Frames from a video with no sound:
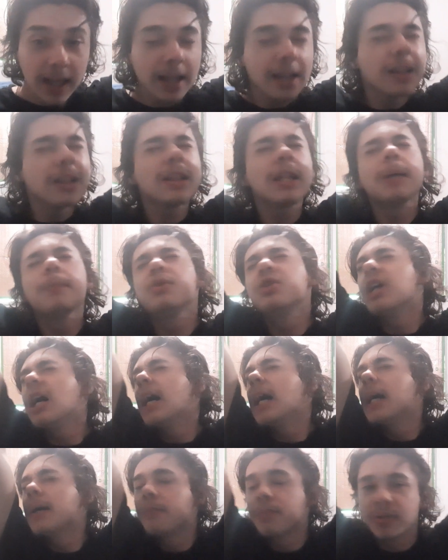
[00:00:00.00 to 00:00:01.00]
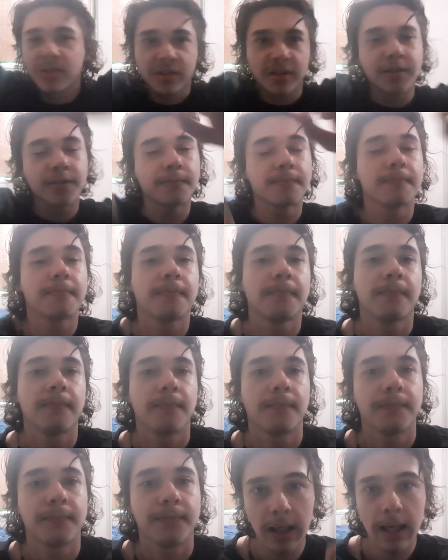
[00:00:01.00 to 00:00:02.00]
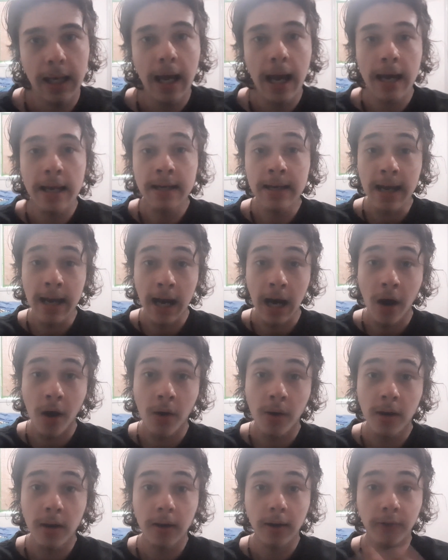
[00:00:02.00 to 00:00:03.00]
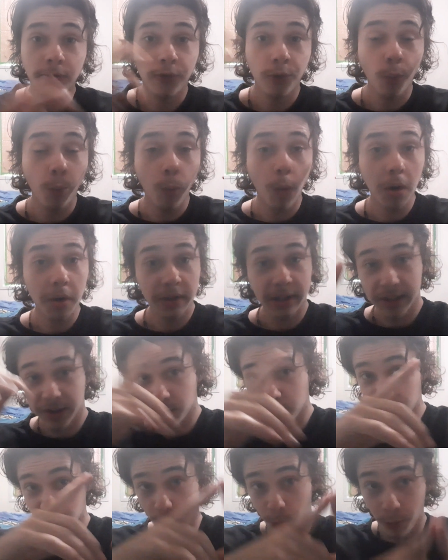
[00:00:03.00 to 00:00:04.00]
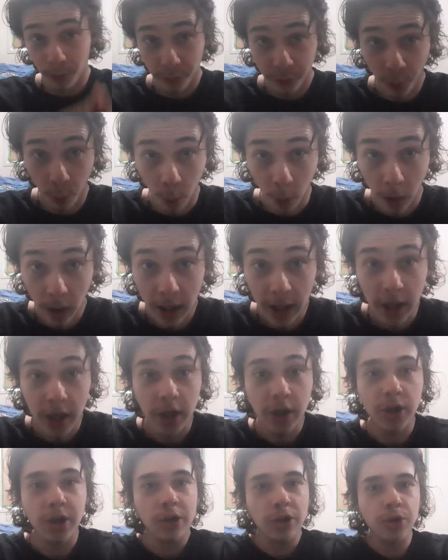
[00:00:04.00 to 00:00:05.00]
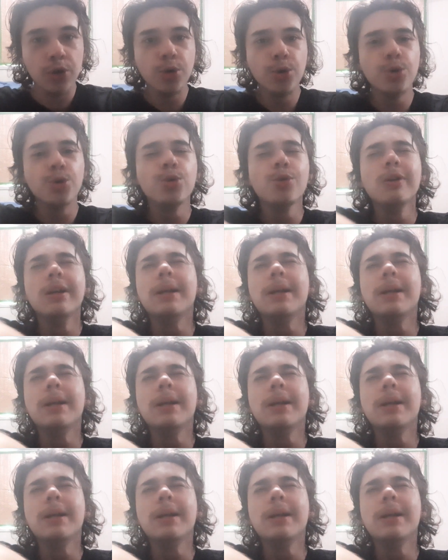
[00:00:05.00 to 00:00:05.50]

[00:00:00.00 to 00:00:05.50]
lip shapes. And now for what this was all for. You